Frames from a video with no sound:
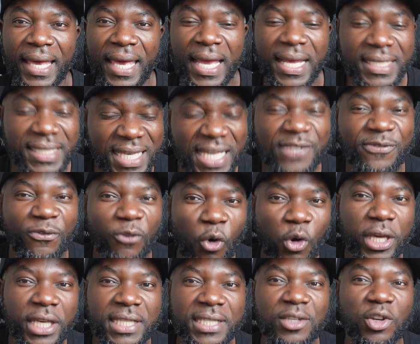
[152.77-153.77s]
and just
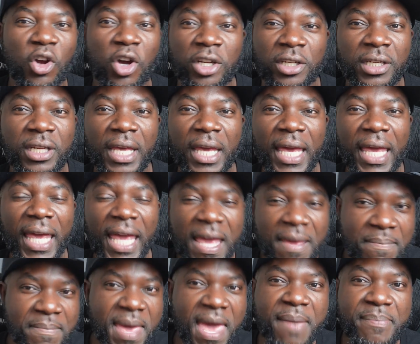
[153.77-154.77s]
focus on
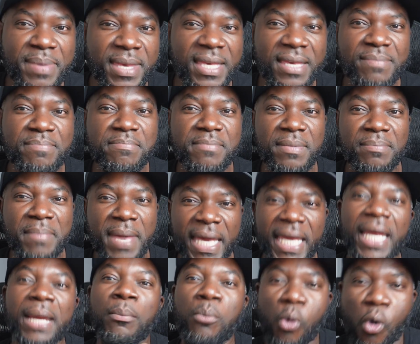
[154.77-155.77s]
he may be
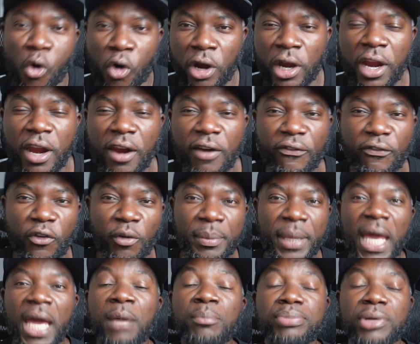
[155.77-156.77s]
making more from
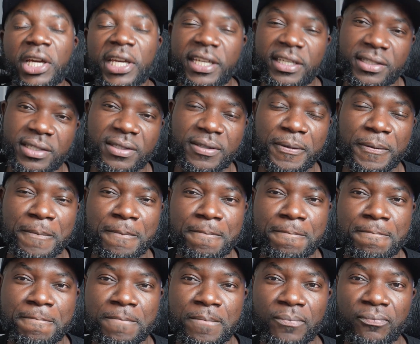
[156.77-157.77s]
the employers.
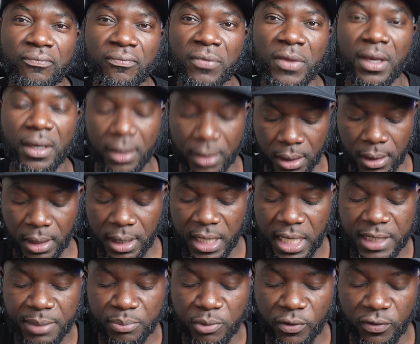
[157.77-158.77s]

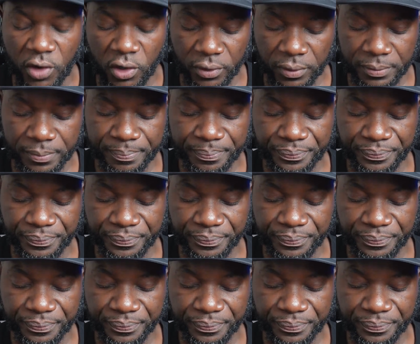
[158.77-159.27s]
Let's move on.